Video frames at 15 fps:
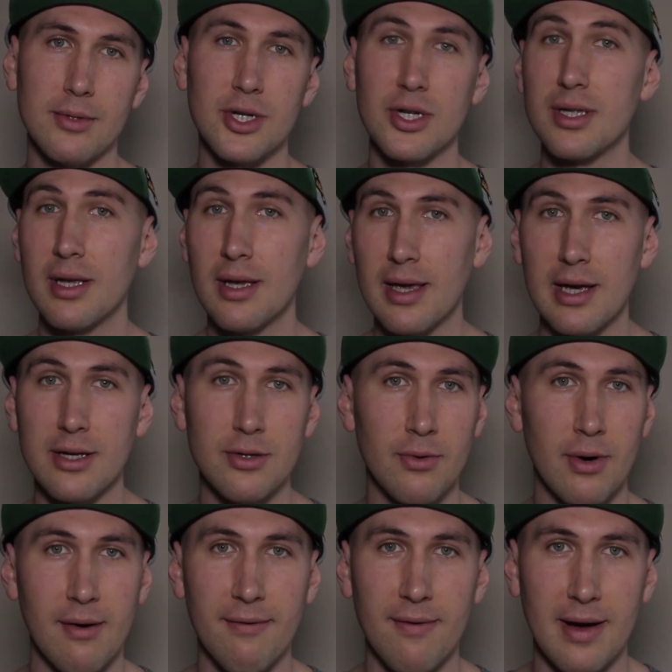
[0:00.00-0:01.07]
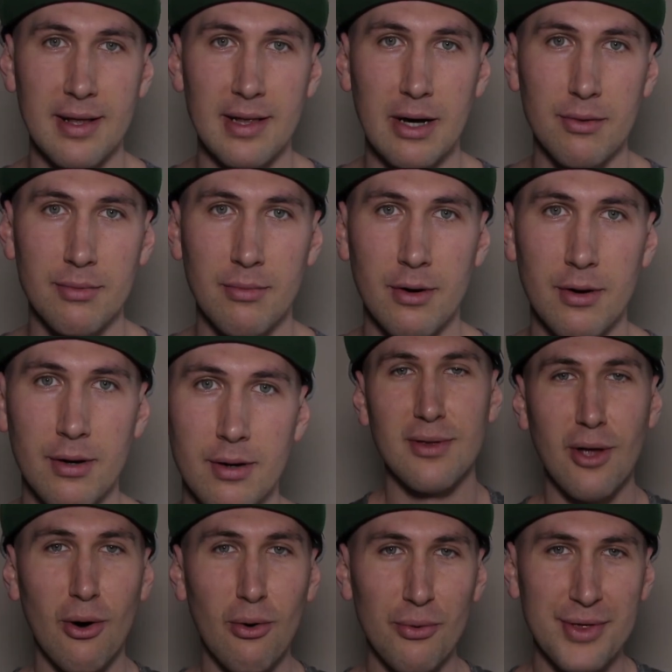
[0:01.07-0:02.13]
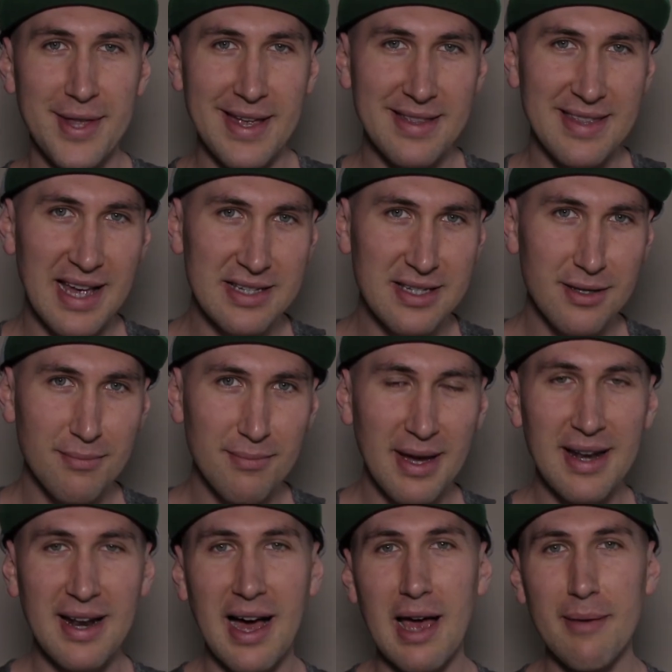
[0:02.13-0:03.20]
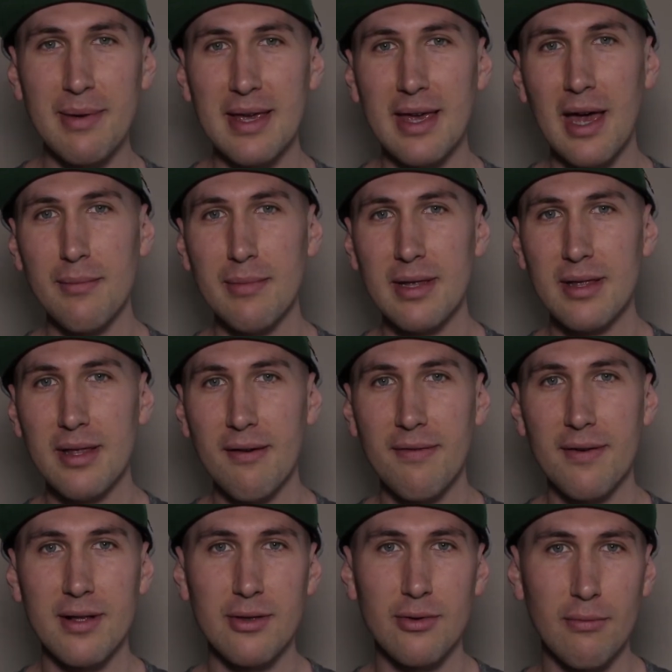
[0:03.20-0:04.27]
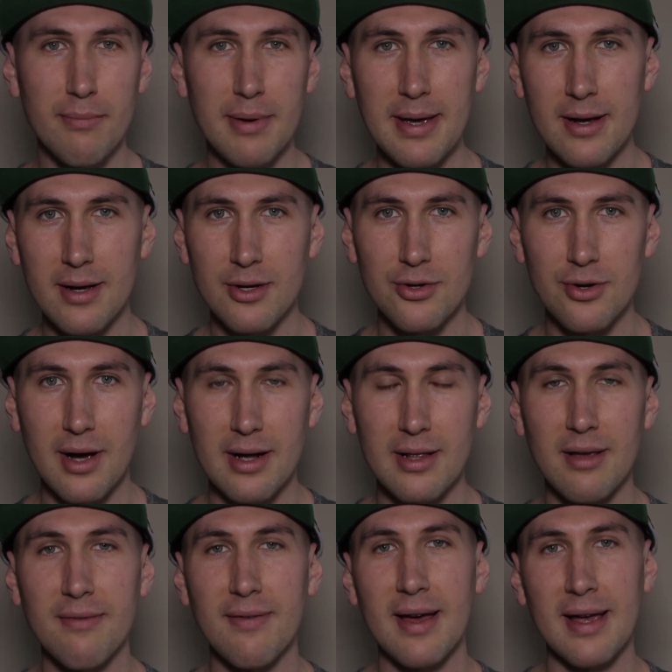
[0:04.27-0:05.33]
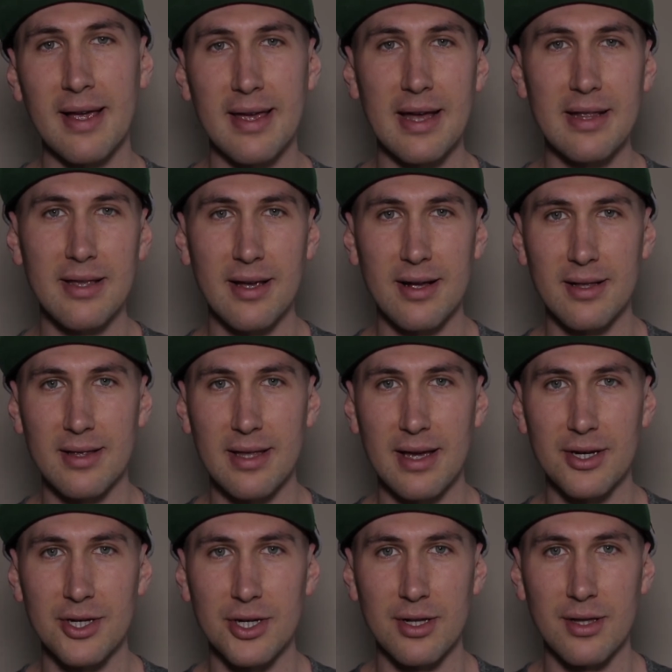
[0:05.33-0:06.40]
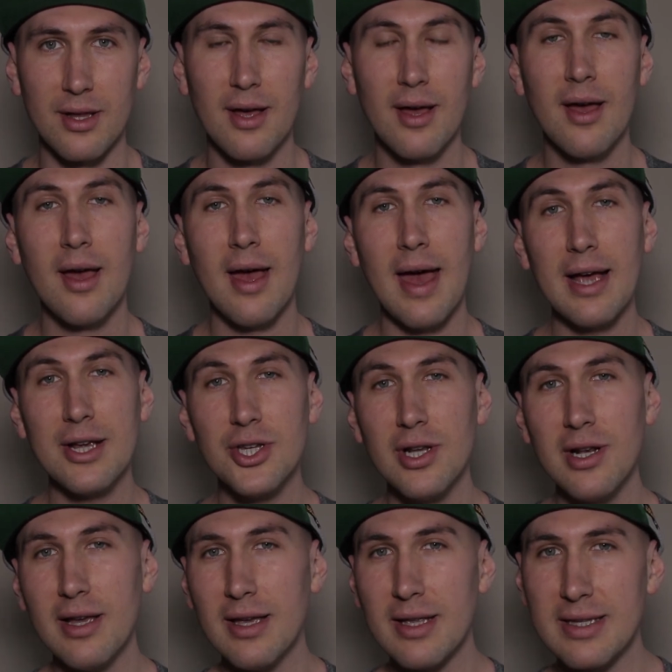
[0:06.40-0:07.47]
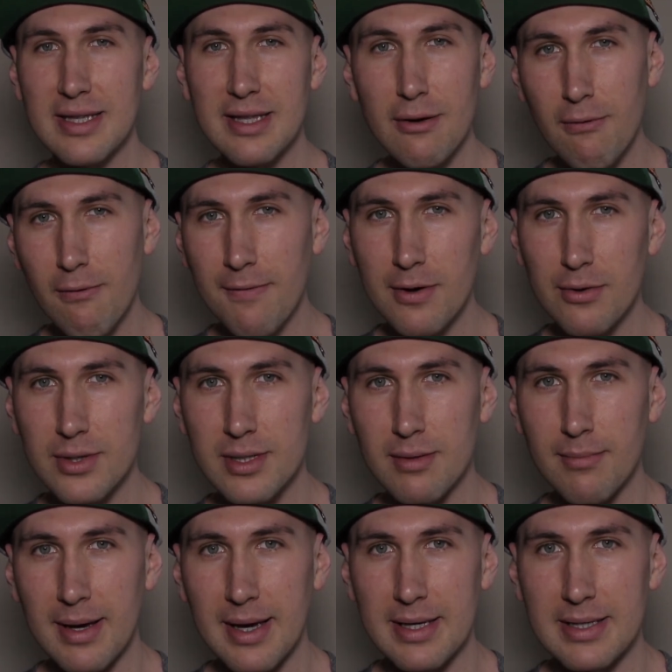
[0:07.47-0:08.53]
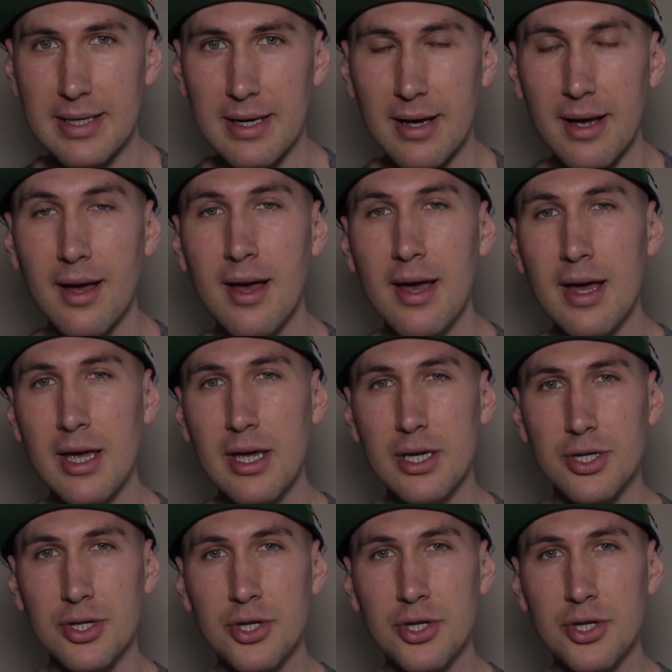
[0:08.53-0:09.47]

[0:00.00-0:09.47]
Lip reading: just in case you want to find out more. No, that doesn't mean I became indifferent to being attractive and getting attention. Actually, it still feels amazing. It's